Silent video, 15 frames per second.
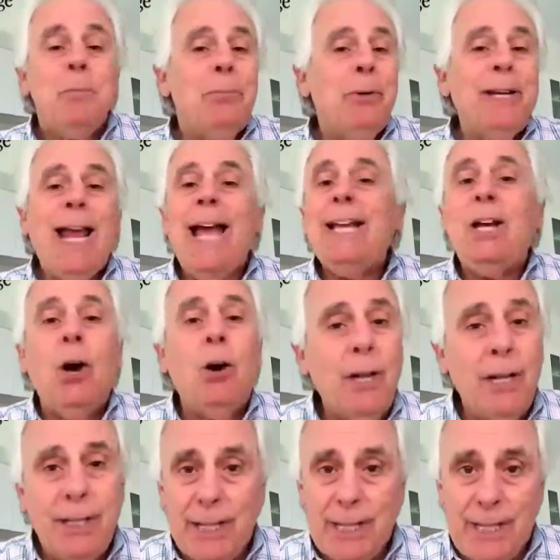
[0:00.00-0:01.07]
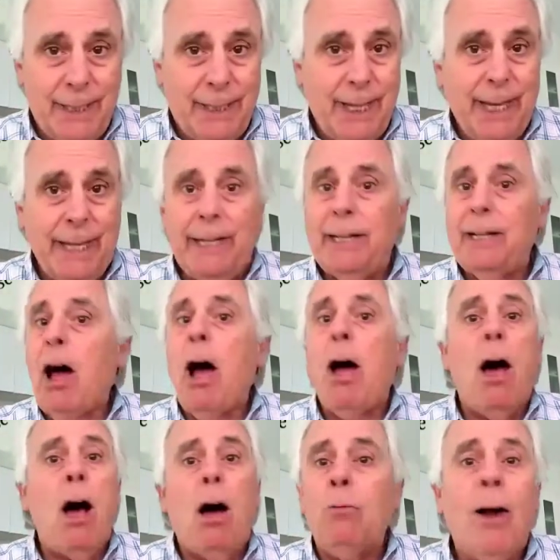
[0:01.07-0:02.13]
But I go to this thing and
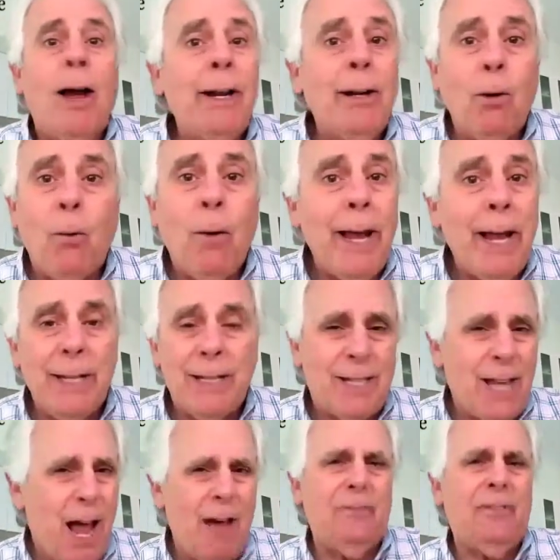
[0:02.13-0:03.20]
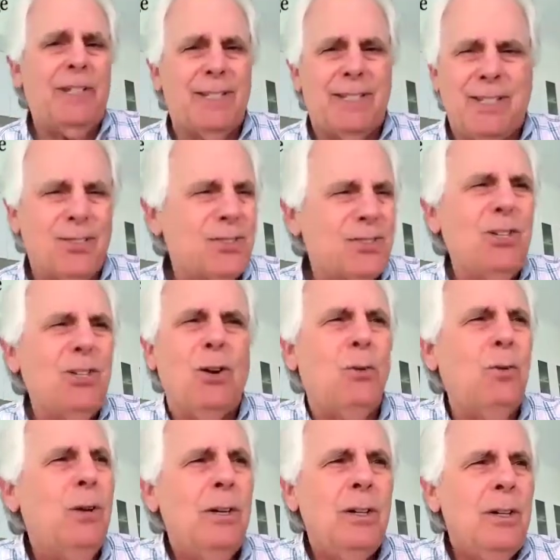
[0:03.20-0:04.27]
right away, it's obvious. There's
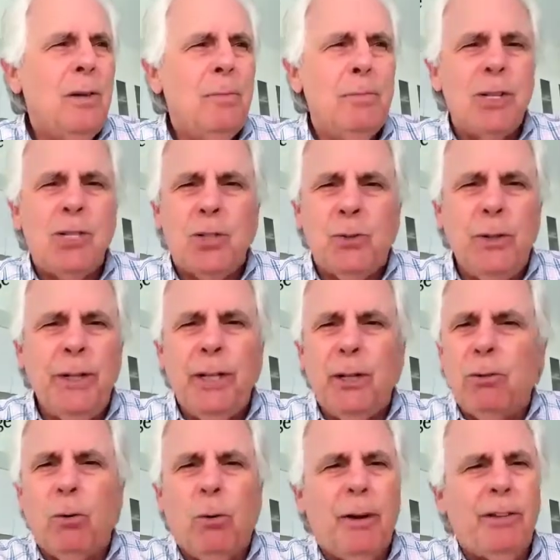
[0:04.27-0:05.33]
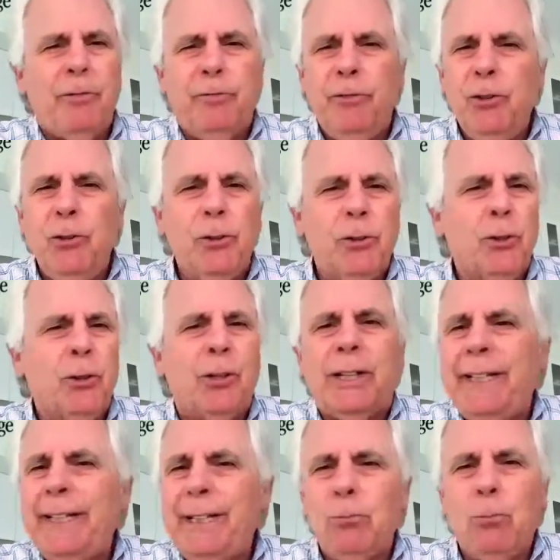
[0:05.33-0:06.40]
no mystery to growing food or
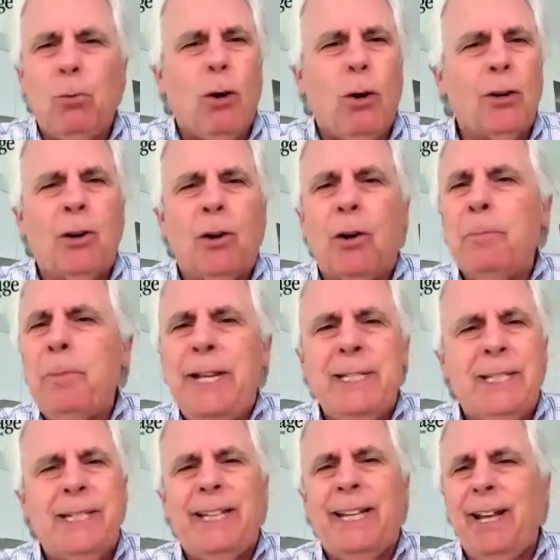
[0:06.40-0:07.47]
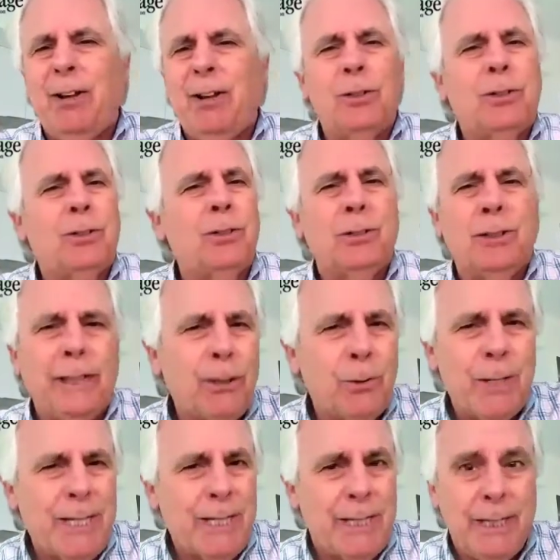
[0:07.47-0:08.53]
clean water or basic health or
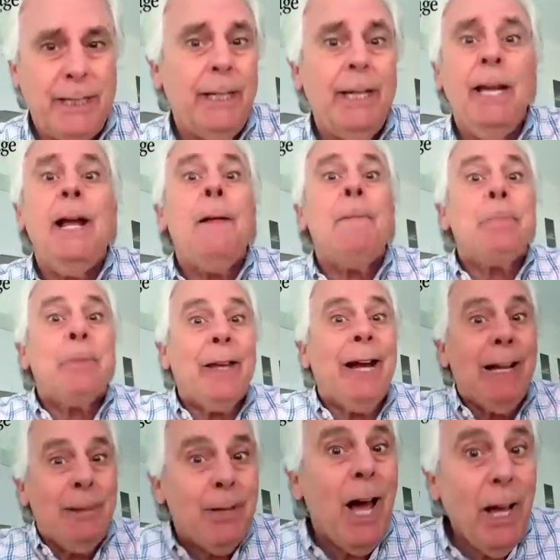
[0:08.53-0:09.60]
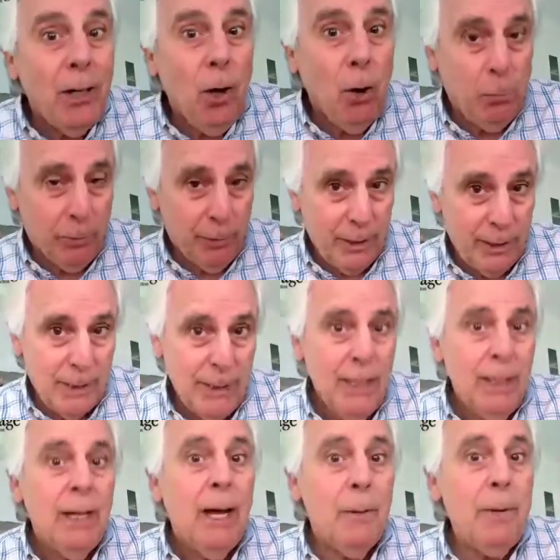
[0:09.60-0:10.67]
literacy. I'm not hopeless
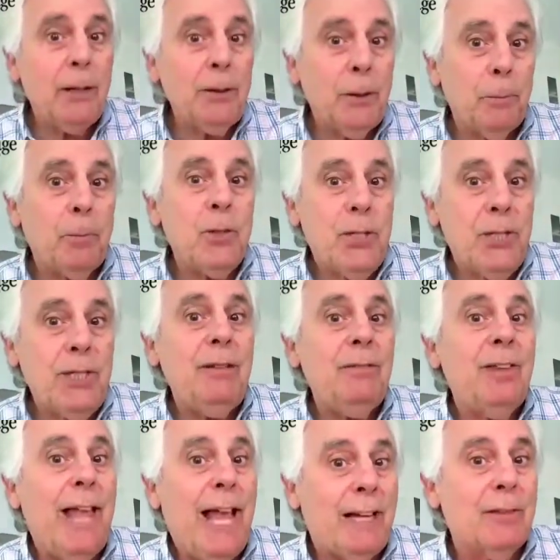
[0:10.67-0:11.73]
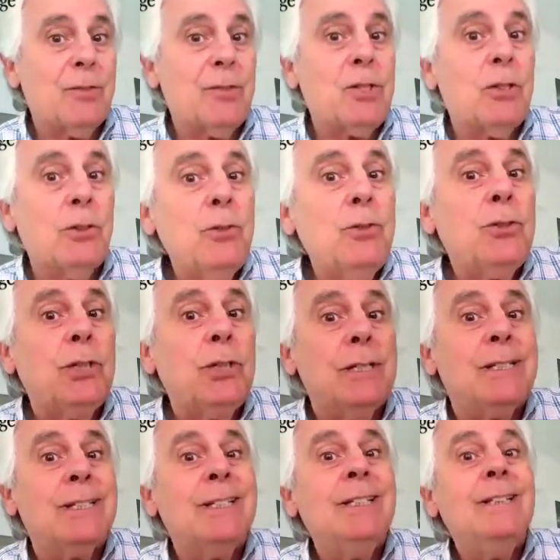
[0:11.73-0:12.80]
about the perceived lack of
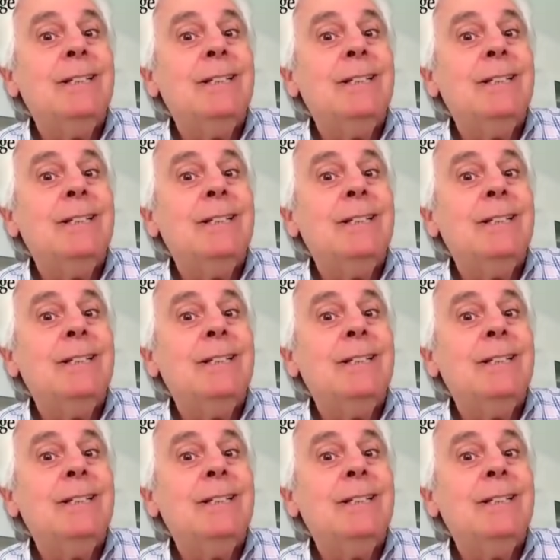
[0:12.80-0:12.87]
solutions.